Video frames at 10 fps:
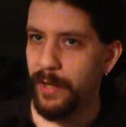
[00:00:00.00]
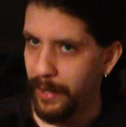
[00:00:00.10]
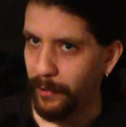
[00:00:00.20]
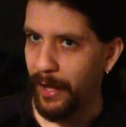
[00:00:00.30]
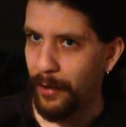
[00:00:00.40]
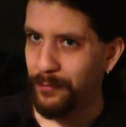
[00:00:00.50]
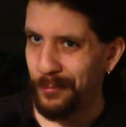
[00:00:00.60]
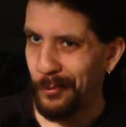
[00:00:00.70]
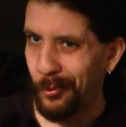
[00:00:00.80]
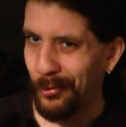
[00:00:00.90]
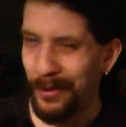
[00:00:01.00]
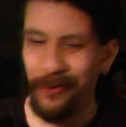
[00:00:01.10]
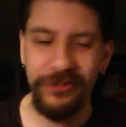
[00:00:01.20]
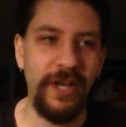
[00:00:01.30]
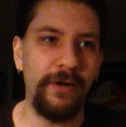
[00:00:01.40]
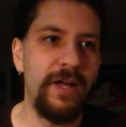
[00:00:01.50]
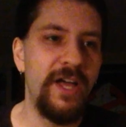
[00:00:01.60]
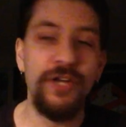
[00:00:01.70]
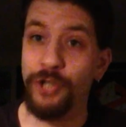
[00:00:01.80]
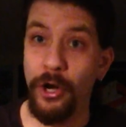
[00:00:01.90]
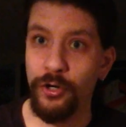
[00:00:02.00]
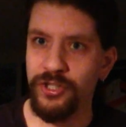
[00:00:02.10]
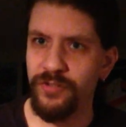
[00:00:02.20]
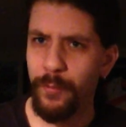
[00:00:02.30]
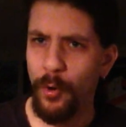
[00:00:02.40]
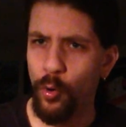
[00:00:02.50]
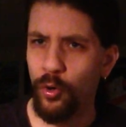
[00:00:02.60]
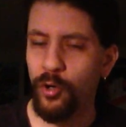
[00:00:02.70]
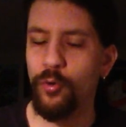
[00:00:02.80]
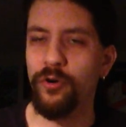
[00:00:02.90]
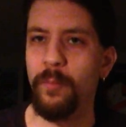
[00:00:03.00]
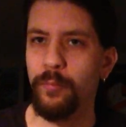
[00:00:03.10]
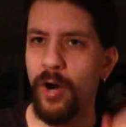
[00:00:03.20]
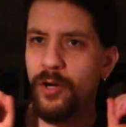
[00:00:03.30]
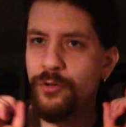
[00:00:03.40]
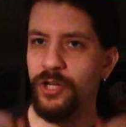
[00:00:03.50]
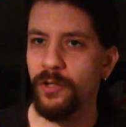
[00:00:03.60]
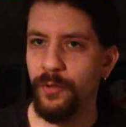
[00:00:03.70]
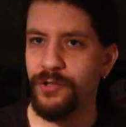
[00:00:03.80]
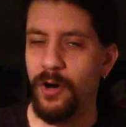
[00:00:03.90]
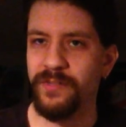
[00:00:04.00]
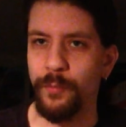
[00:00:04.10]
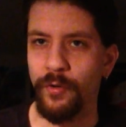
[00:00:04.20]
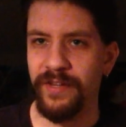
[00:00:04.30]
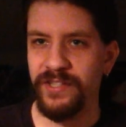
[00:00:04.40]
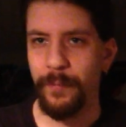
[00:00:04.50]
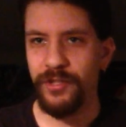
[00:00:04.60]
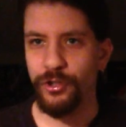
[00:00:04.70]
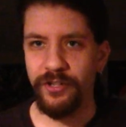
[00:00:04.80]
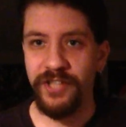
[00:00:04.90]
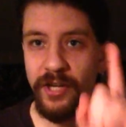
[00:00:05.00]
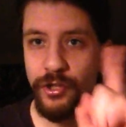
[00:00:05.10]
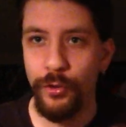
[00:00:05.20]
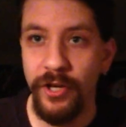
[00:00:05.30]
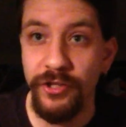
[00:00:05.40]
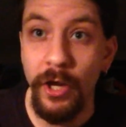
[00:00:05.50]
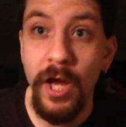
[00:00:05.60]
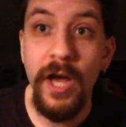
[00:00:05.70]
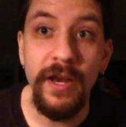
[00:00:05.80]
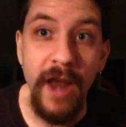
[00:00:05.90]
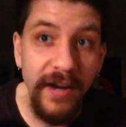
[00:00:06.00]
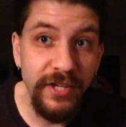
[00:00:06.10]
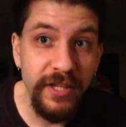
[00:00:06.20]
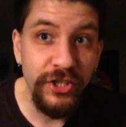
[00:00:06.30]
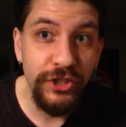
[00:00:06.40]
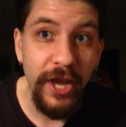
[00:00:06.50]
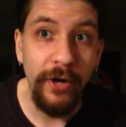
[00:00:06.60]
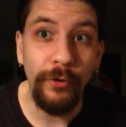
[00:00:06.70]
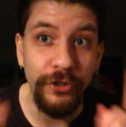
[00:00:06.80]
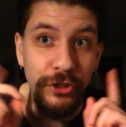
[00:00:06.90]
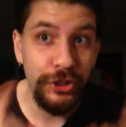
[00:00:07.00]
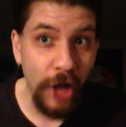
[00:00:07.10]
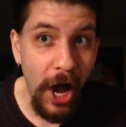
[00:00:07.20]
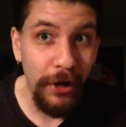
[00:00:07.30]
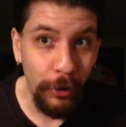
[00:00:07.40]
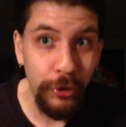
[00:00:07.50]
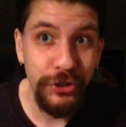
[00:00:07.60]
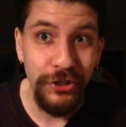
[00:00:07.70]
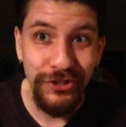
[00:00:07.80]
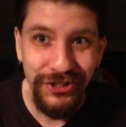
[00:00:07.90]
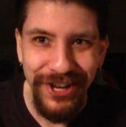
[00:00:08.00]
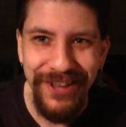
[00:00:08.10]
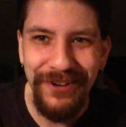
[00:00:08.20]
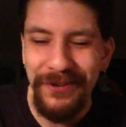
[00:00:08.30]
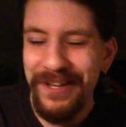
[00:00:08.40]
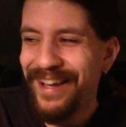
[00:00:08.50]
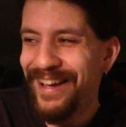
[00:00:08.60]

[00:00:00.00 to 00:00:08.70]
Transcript: Hellhound from the Horror Metal channel, Sean Erschen from the Horror Corner, and Bronco Juggalo Talks Movies. So be sure to t tune into, not to this channel, to Sean Erschen's channel.